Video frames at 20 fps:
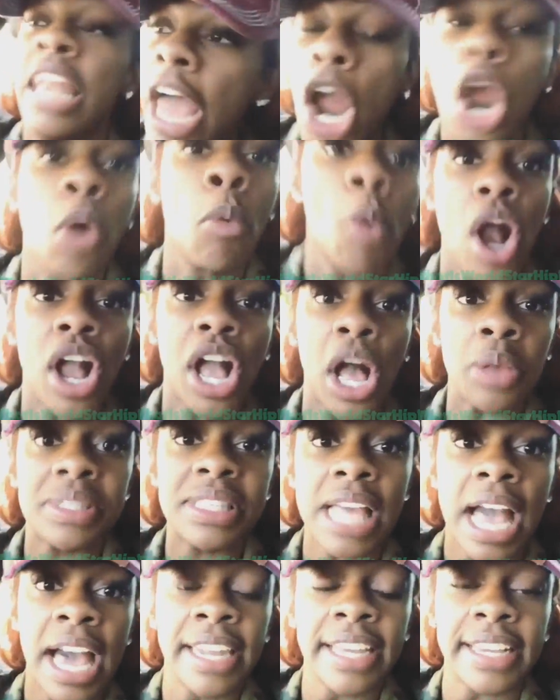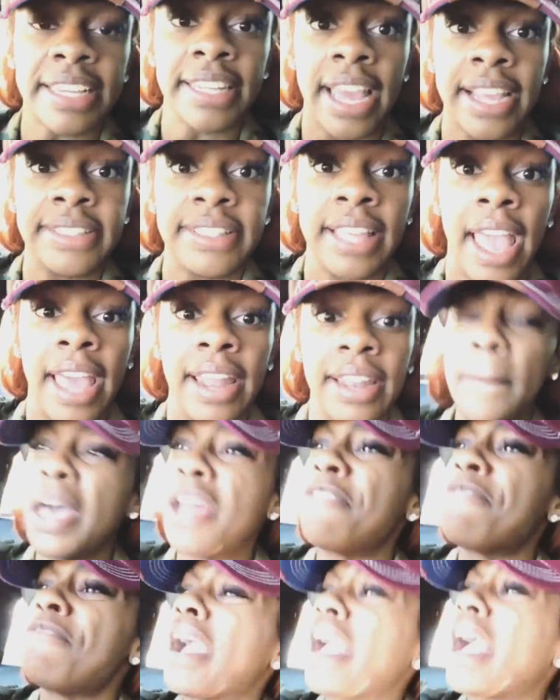Let her walk outside looking like that.
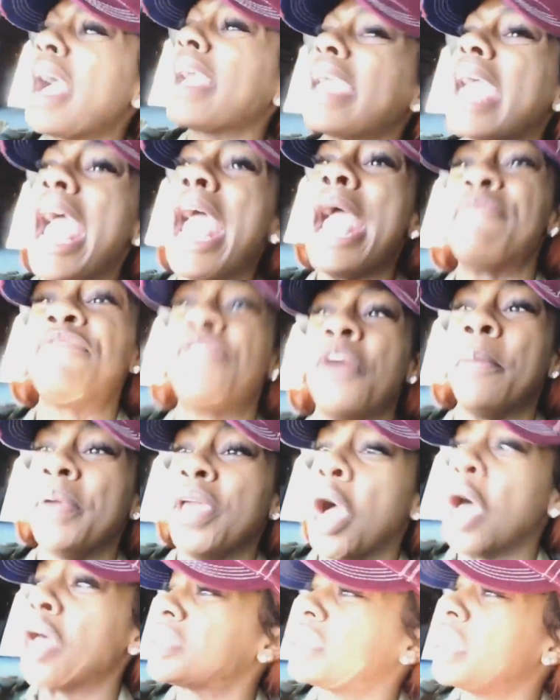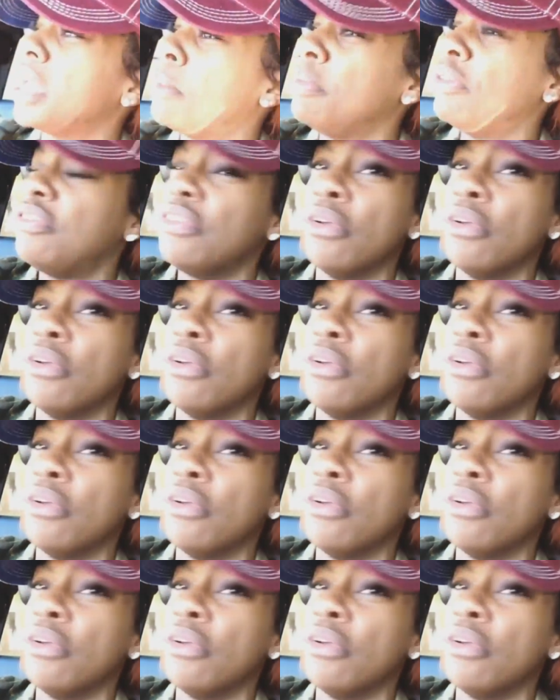Matter of fact, I came for Beyonce